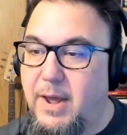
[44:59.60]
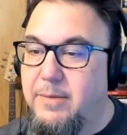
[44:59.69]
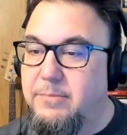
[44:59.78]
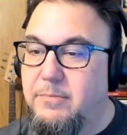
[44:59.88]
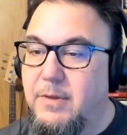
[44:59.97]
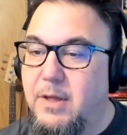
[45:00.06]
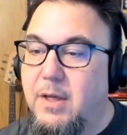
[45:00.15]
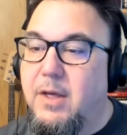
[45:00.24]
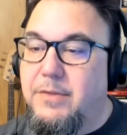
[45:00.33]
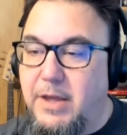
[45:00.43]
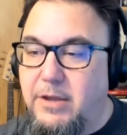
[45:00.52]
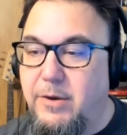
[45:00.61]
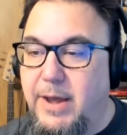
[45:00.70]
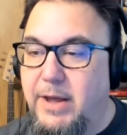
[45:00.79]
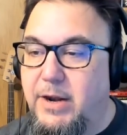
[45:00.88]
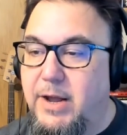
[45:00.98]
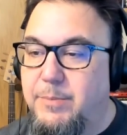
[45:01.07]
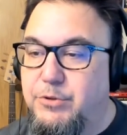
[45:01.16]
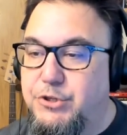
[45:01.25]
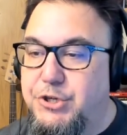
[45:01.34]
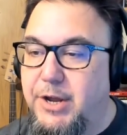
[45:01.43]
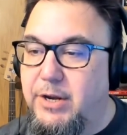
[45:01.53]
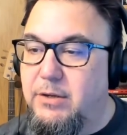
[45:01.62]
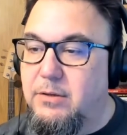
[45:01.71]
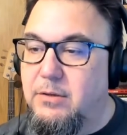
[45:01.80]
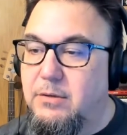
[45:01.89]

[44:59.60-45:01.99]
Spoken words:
Yeah. Thank you, Hannah. I appreciate it.